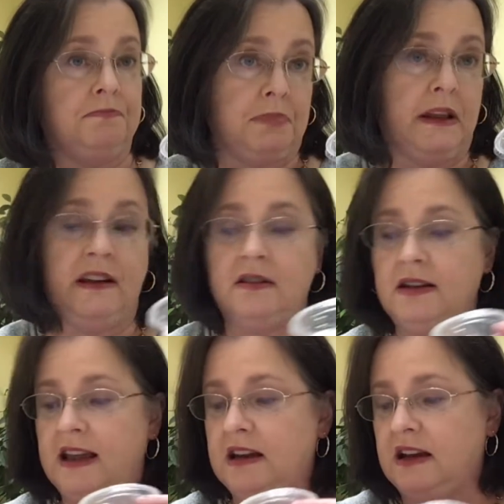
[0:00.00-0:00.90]
plate
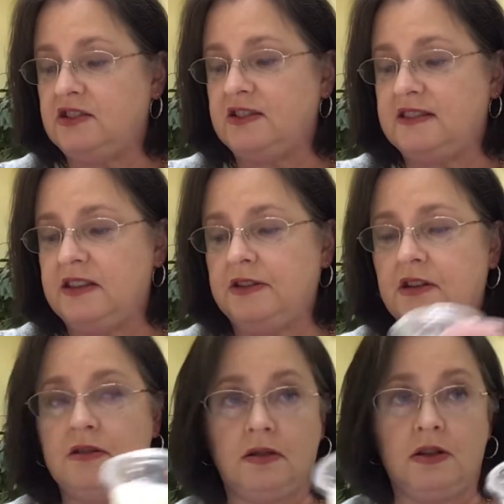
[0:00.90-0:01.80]
and I just set
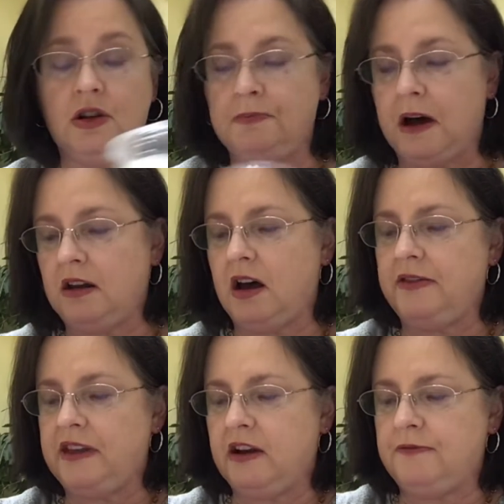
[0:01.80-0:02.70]
the glue pot
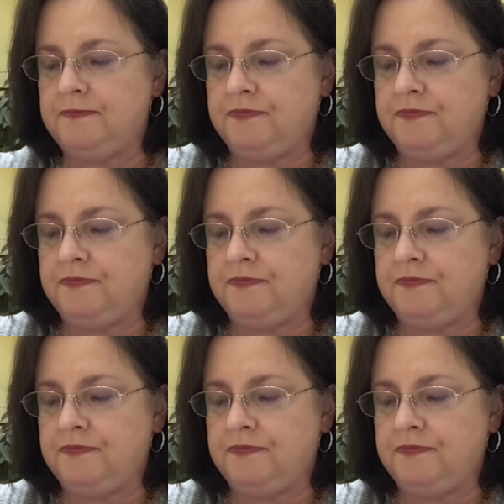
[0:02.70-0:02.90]
on there.